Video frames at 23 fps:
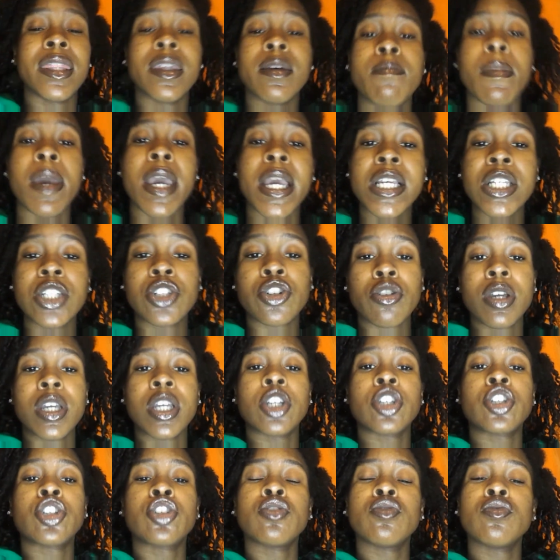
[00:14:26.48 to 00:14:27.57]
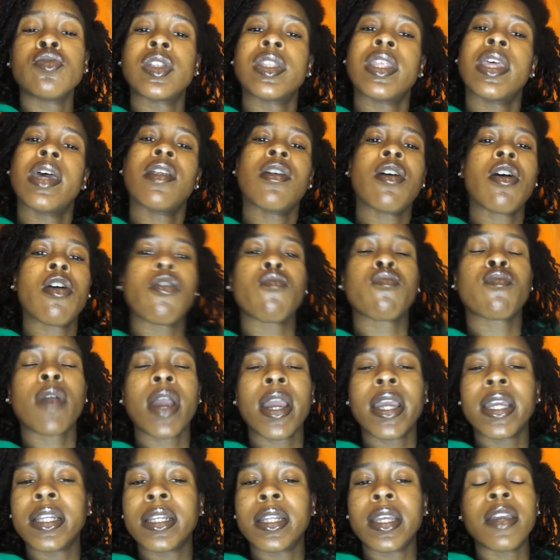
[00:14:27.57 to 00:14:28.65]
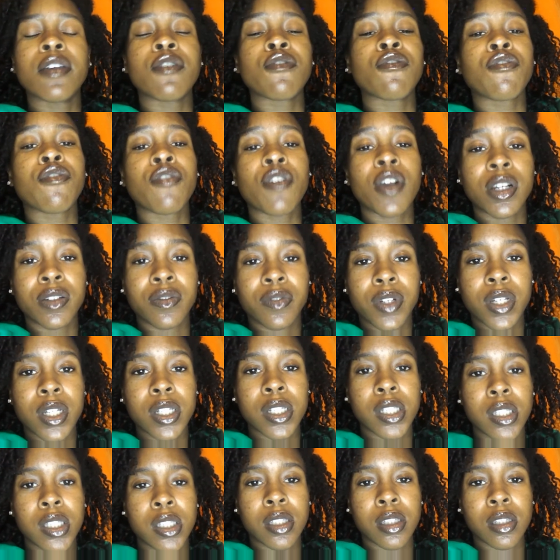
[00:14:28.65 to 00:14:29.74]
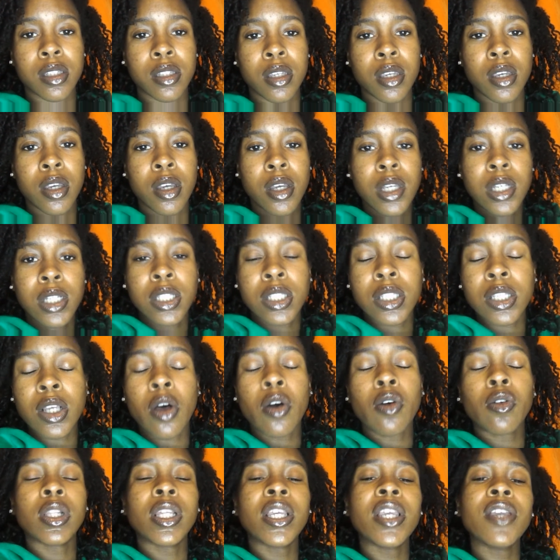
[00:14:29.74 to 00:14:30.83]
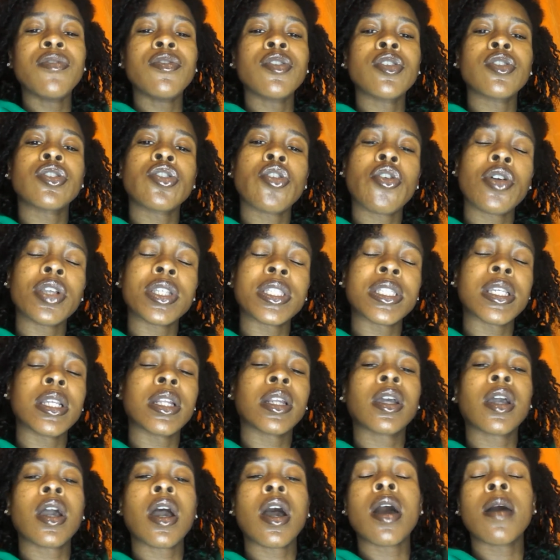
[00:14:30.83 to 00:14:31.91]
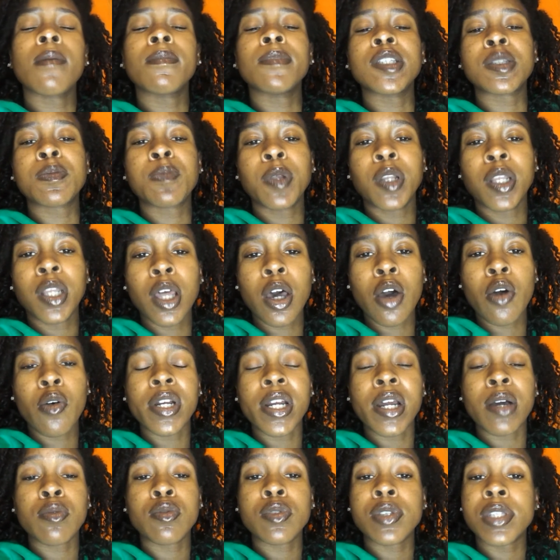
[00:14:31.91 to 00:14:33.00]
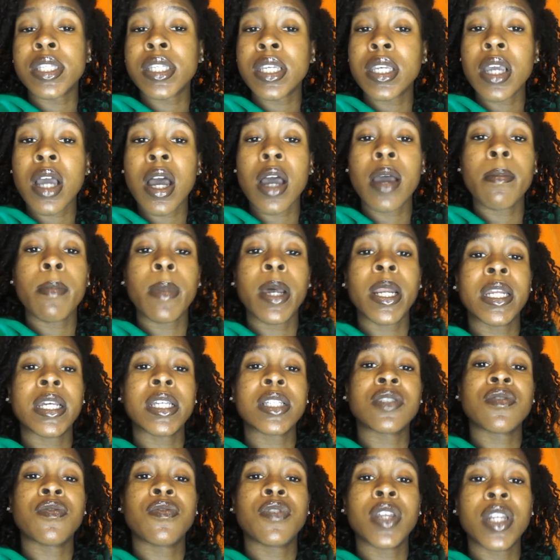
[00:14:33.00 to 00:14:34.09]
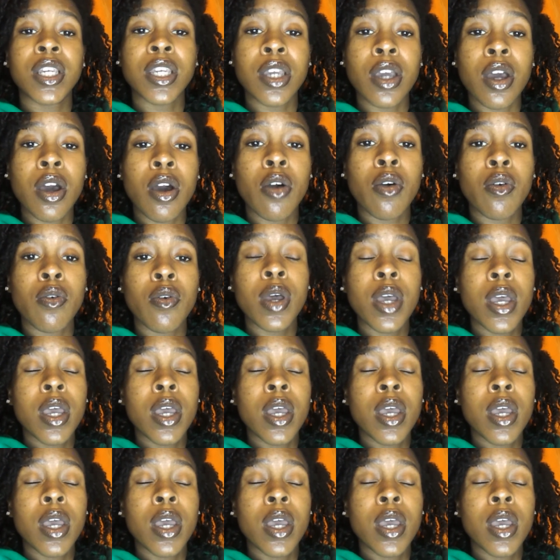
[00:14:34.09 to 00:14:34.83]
the major issues that are right in front of us. So leave your thoughts in the comments below, and I will see y'all in my next video.